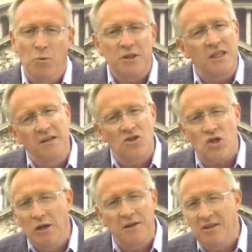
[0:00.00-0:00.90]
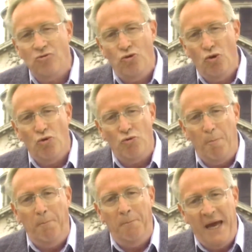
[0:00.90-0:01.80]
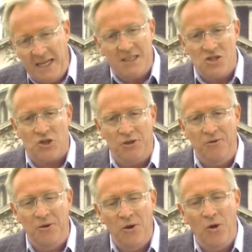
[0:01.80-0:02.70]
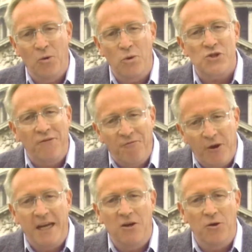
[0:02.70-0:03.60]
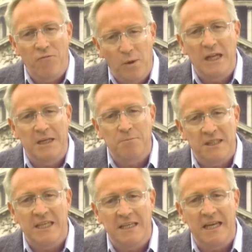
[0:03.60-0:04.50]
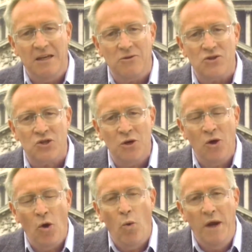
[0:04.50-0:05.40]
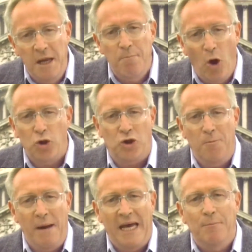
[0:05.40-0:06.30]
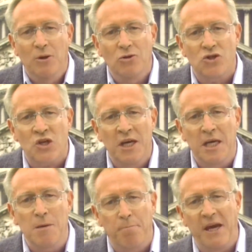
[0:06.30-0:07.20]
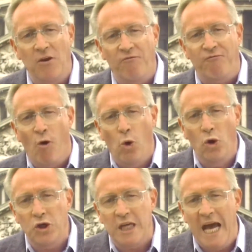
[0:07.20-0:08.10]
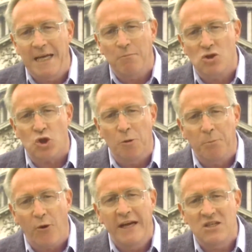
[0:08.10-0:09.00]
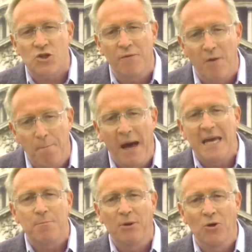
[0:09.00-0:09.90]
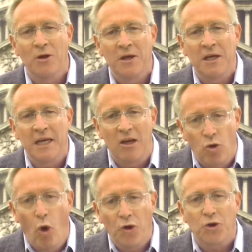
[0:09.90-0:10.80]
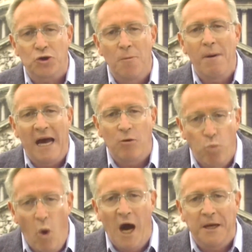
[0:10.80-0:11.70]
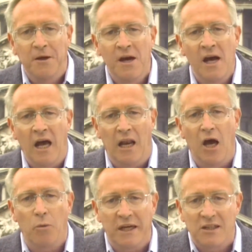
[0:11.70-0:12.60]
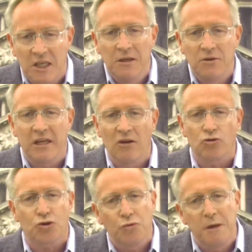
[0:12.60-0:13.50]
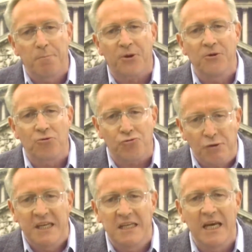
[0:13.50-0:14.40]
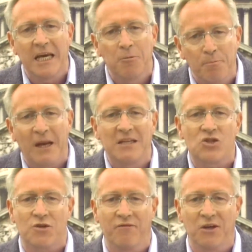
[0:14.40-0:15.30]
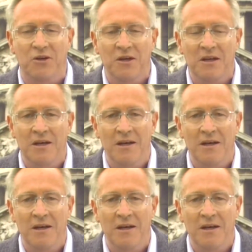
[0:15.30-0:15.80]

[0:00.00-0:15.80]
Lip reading: But what Tunstall didn't know, Pakistan was a friend of William Tyndale's. When he bought the Bibles, he paid 4 times the price of a Bible in order to buy one, allowing Tyndale to reprint 3 in place of it.